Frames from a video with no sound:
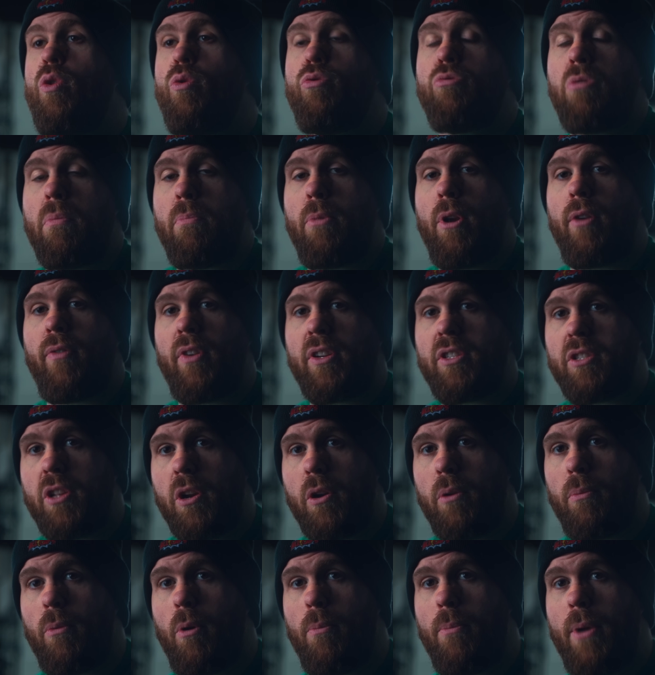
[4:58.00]
use a bit of
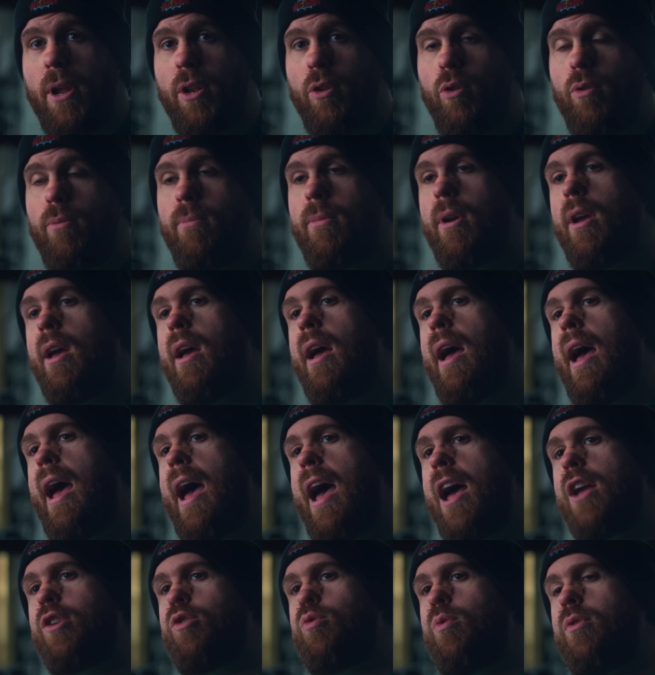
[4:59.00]
external momentum,
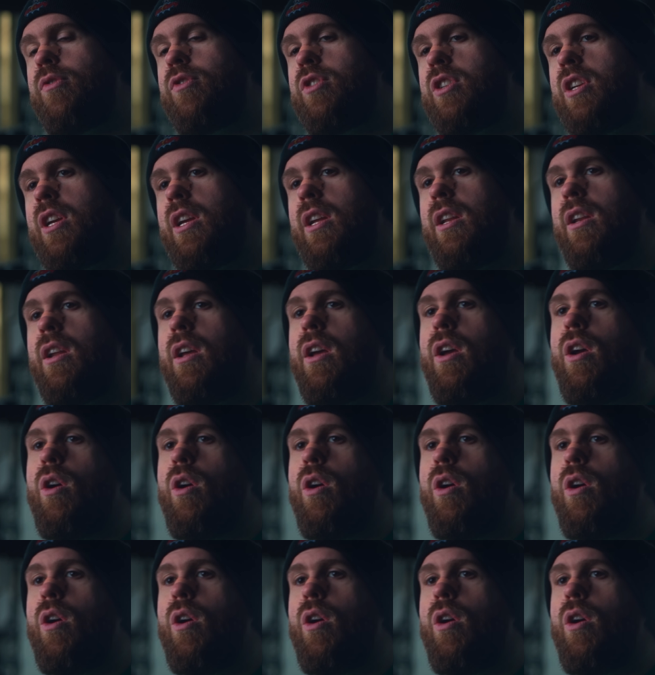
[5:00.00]
as we've seen